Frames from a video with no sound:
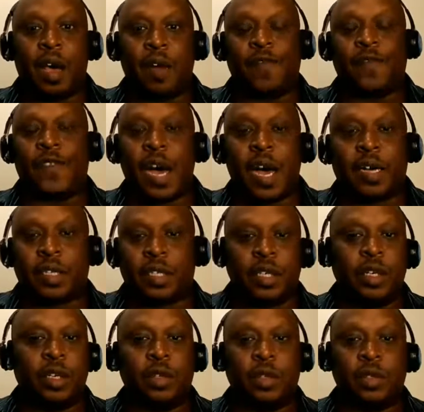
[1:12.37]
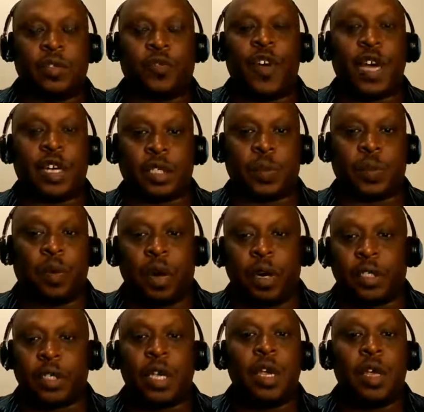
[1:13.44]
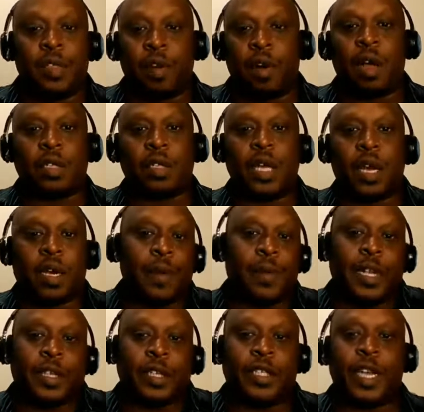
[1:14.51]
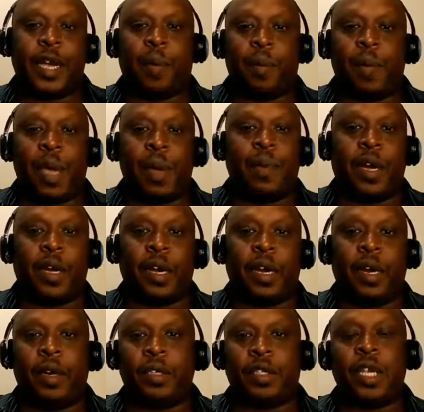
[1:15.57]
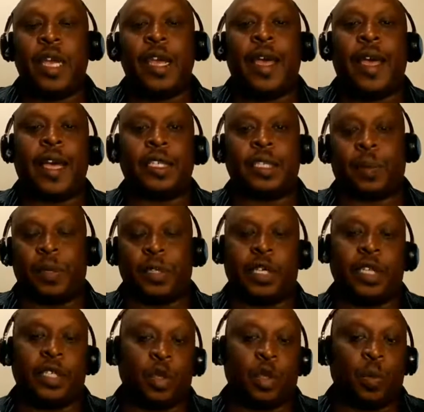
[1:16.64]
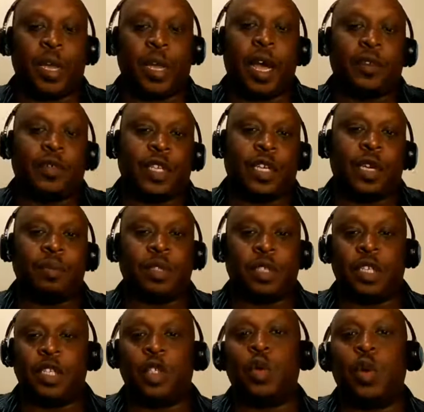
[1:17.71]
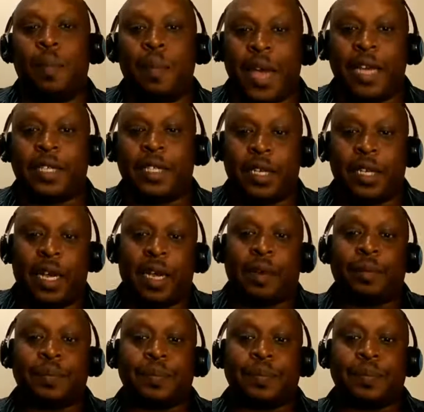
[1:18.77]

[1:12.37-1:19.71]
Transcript: Fox News, Fox Sports, they're all talking about the Tampa Bay Buccaneers as a potential playoff teams? Could you imagine that?